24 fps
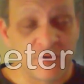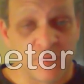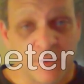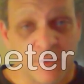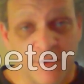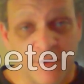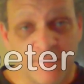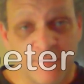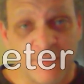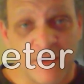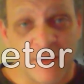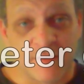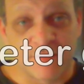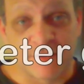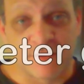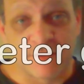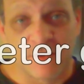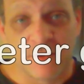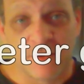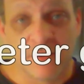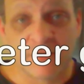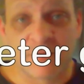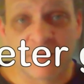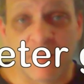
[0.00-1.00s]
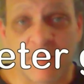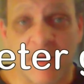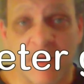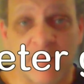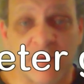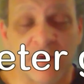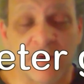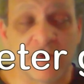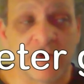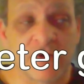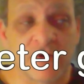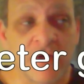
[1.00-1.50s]
25 songs by
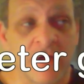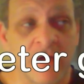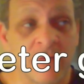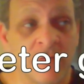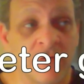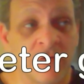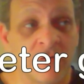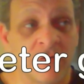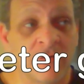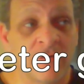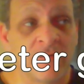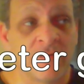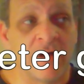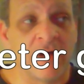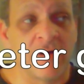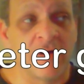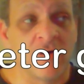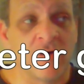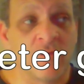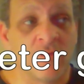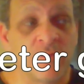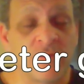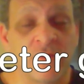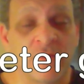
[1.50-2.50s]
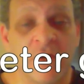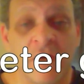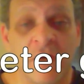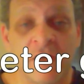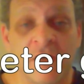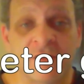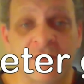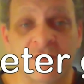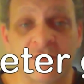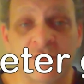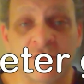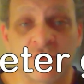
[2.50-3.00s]
Peter Gabriel. I hope you
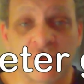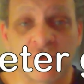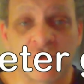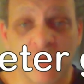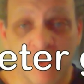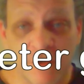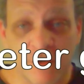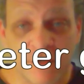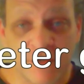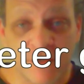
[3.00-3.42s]
guys enjoyed